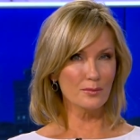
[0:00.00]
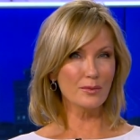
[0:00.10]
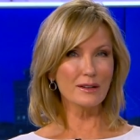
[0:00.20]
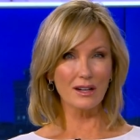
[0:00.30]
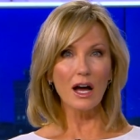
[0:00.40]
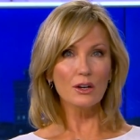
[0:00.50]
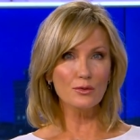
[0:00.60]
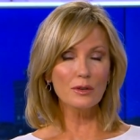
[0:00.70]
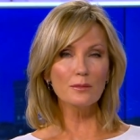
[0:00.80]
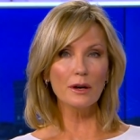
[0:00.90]
around
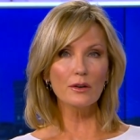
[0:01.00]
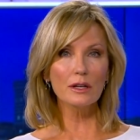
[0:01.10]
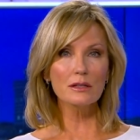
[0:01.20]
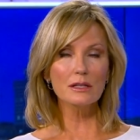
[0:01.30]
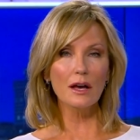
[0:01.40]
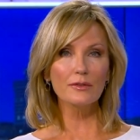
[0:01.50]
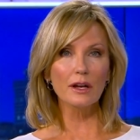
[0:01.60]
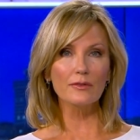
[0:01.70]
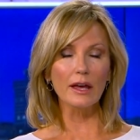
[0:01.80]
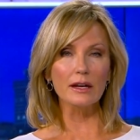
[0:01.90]
100 Americans left
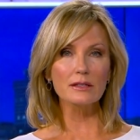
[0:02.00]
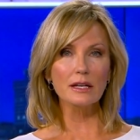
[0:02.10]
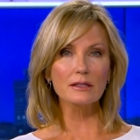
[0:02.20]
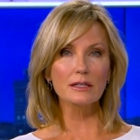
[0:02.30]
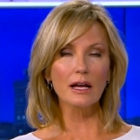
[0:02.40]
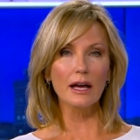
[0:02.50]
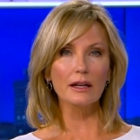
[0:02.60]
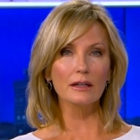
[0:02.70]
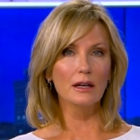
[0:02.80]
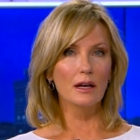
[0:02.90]
in Afghanistan
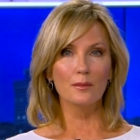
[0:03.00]
tonight.